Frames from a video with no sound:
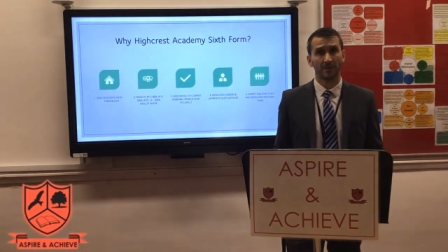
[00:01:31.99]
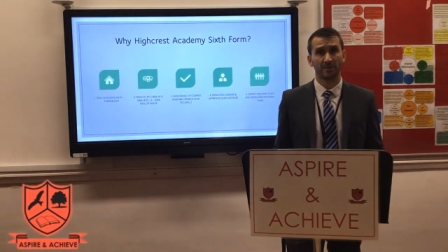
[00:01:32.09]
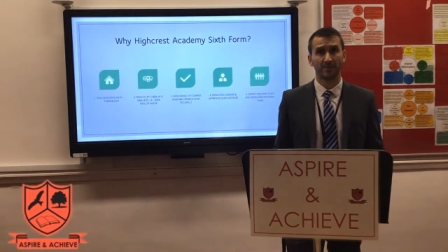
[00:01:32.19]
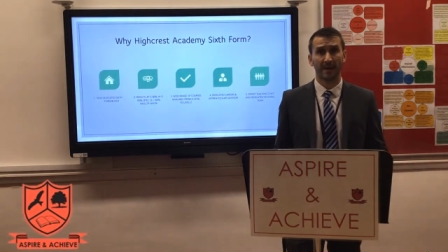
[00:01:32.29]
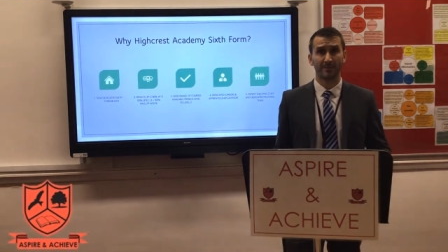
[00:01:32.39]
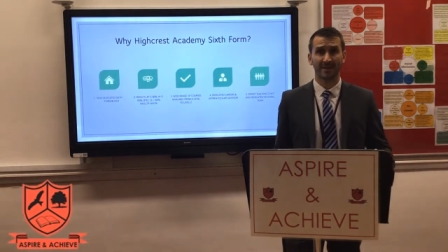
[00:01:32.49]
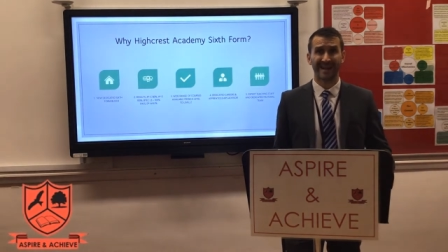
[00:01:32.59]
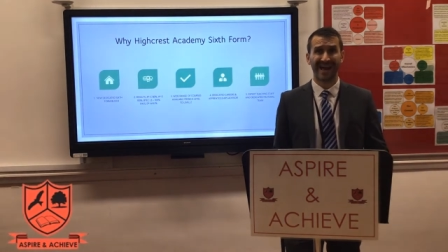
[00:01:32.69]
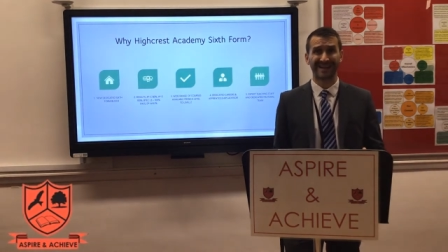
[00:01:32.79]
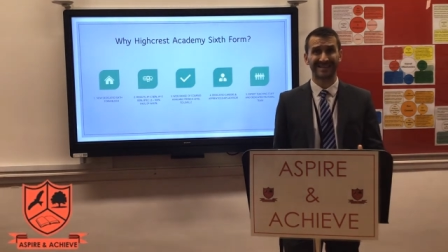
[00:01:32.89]
to be able to
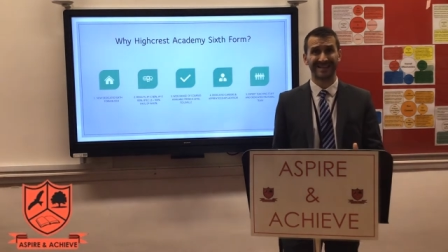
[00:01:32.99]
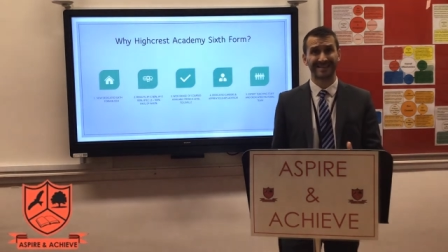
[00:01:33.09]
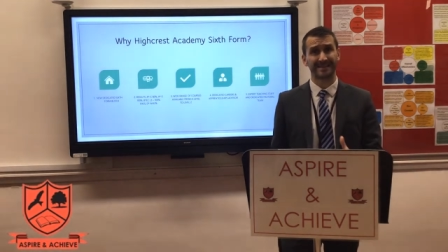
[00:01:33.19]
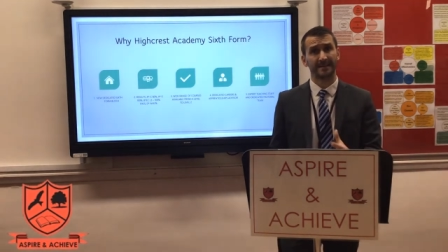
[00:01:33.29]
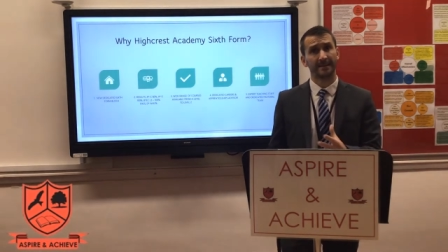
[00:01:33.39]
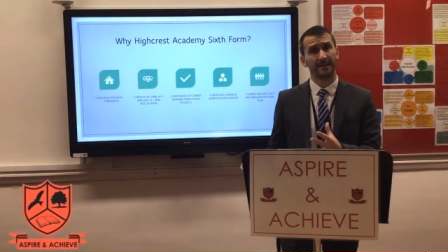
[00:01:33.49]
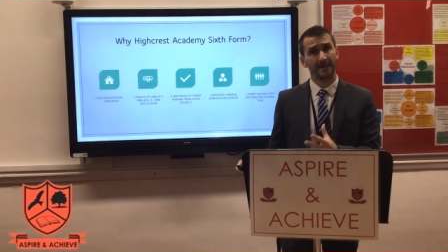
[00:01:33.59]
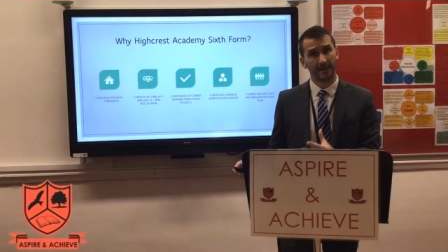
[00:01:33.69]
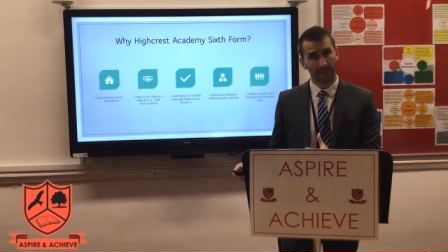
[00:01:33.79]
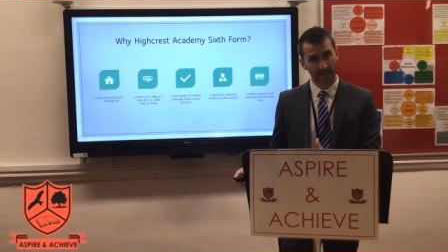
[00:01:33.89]
access
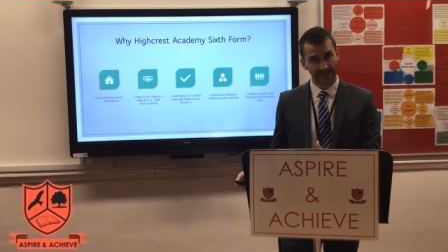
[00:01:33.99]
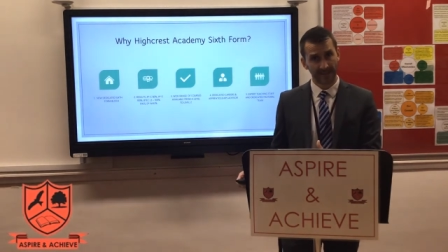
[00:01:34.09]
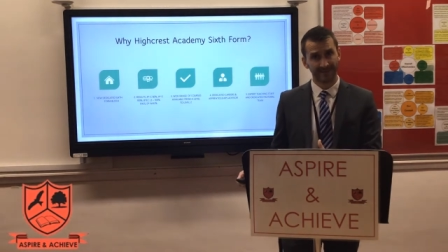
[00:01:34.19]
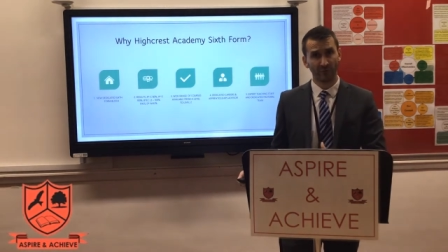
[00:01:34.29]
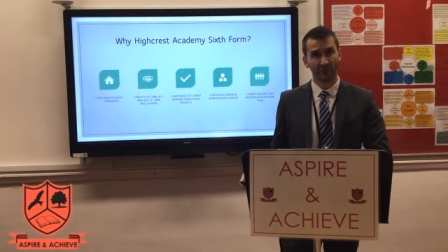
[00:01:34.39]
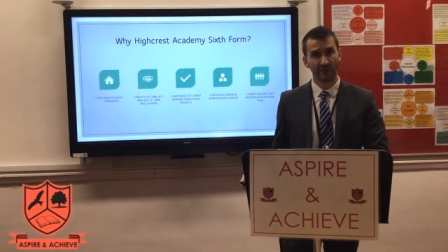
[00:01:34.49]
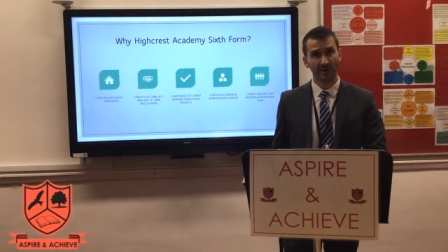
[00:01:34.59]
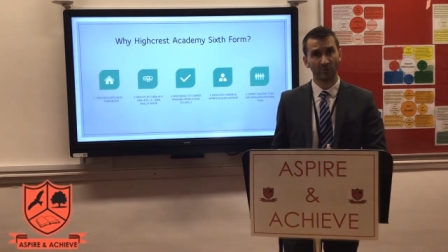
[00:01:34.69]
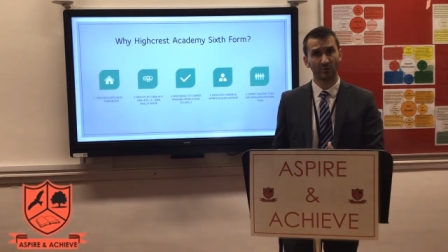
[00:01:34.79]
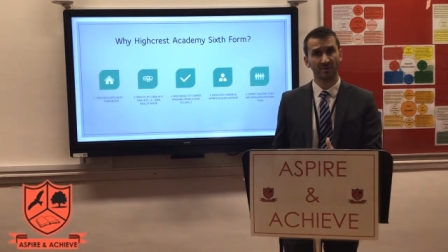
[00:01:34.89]
BTEC level 3
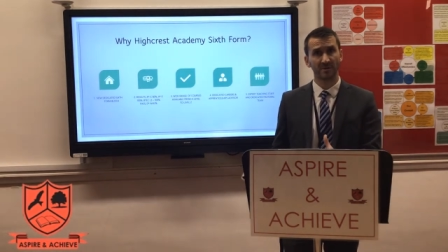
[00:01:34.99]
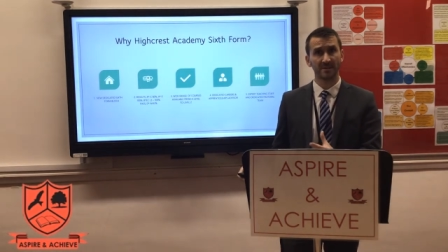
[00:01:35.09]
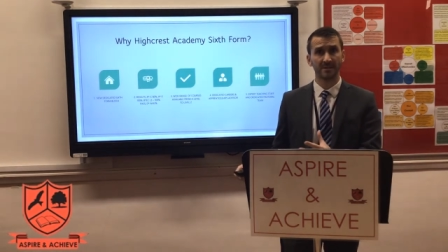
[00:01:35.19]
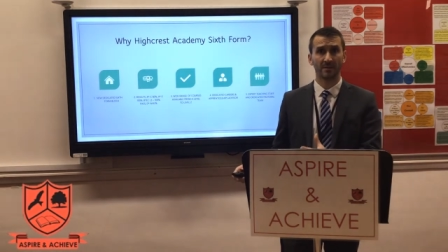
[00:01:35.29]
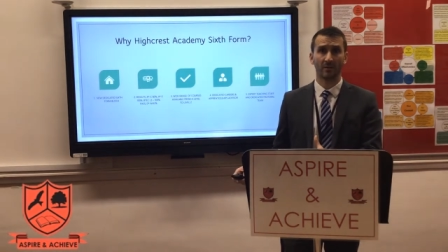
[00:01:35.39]
courses